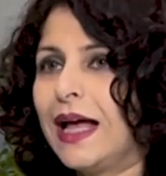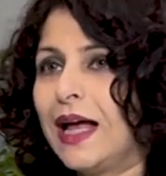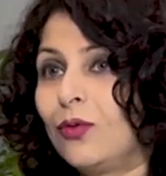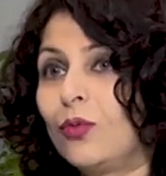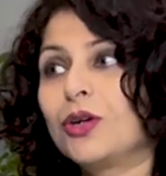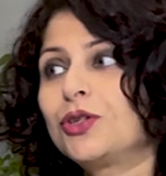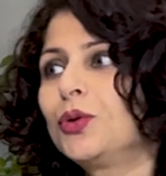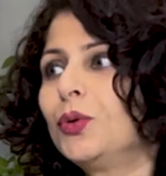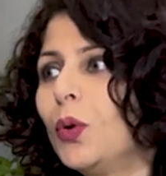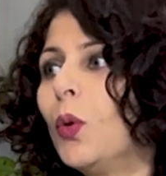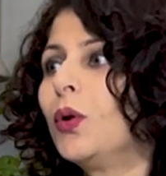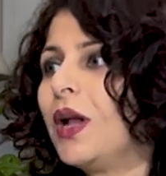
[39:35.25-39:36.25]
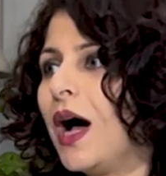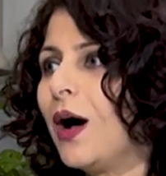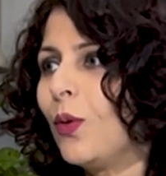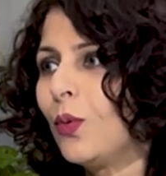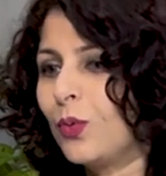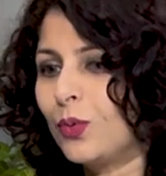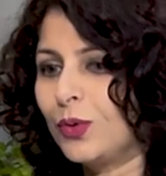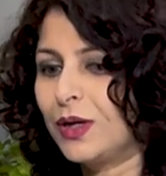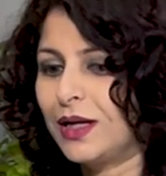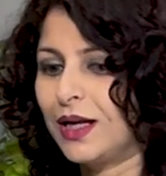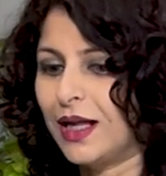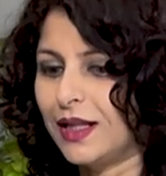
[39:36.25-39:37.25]
and what you know now
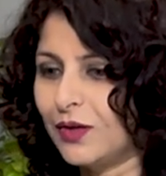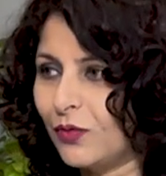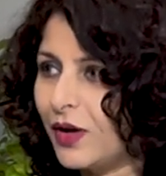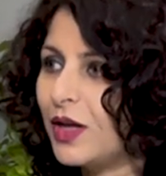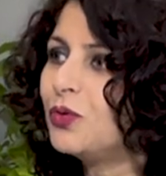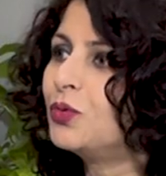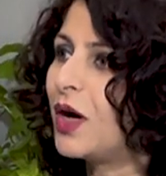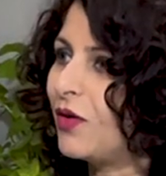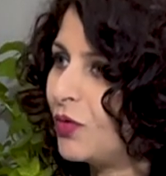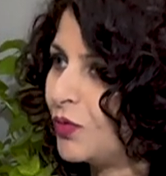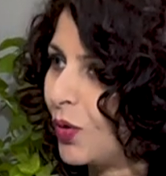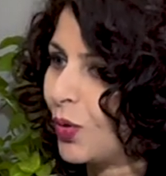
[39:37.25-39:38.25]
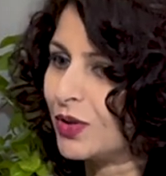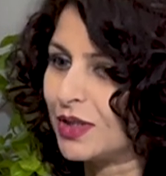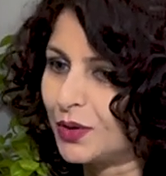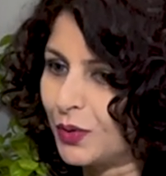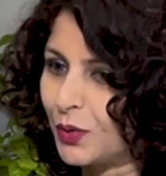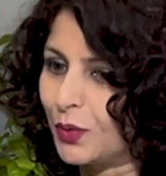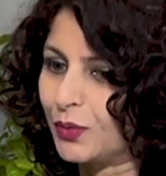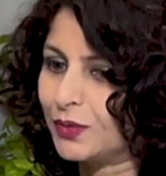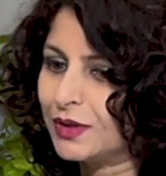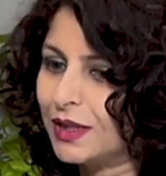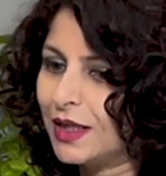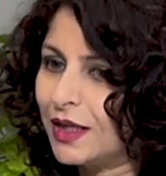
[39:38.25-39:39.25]
and the way you have evolved and grown,
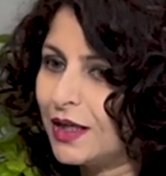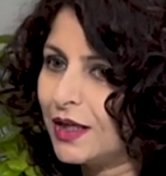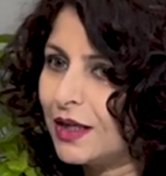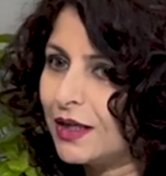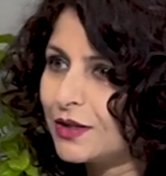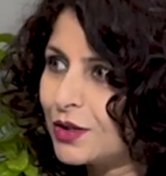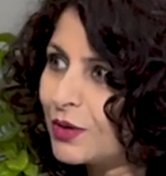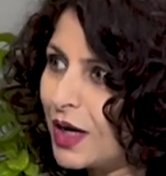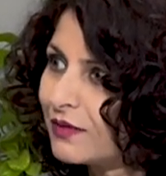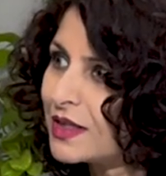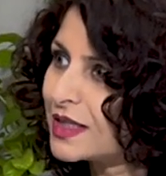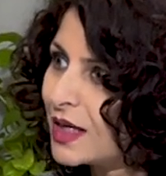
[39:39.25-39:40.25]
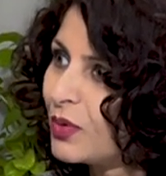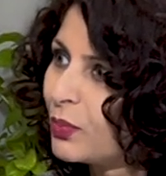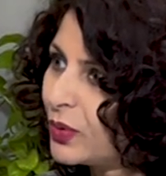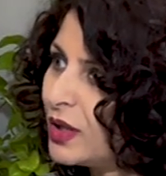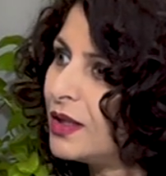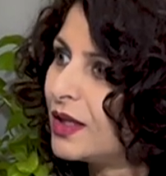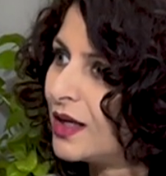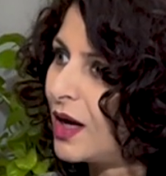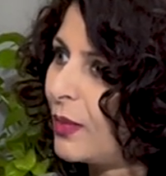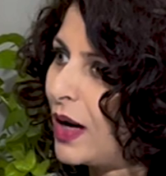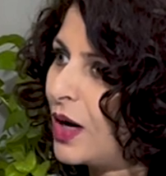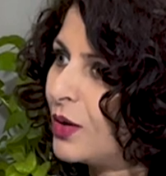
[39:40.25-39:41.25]
do you have the same opinion
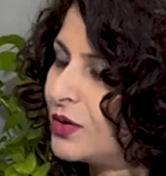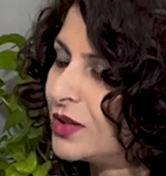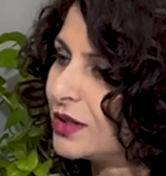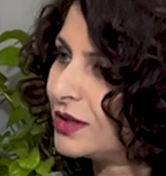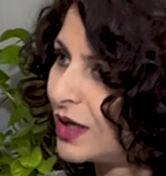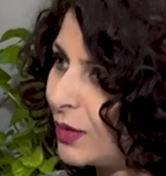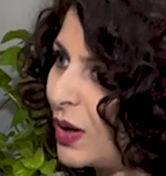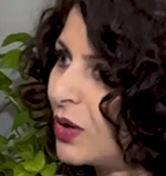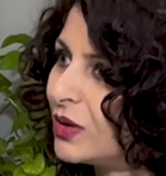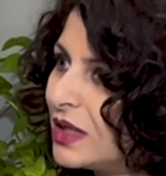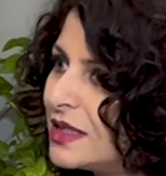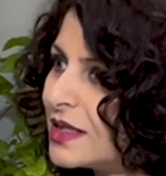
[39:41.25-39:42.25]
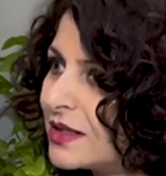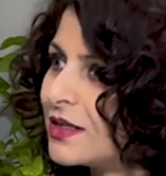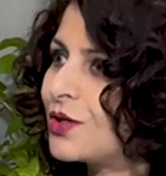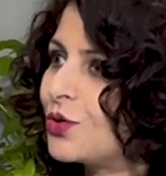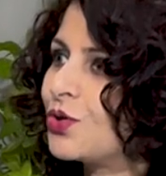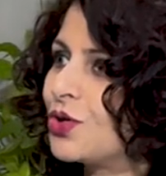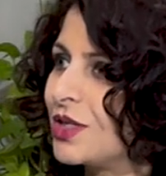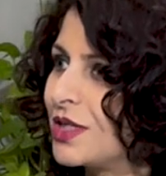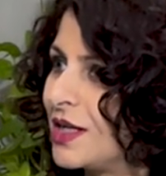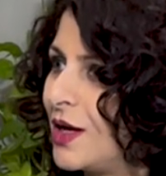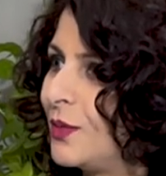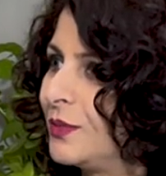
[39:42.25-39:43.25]
about about these institutions
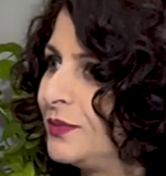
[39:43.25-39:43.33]
now?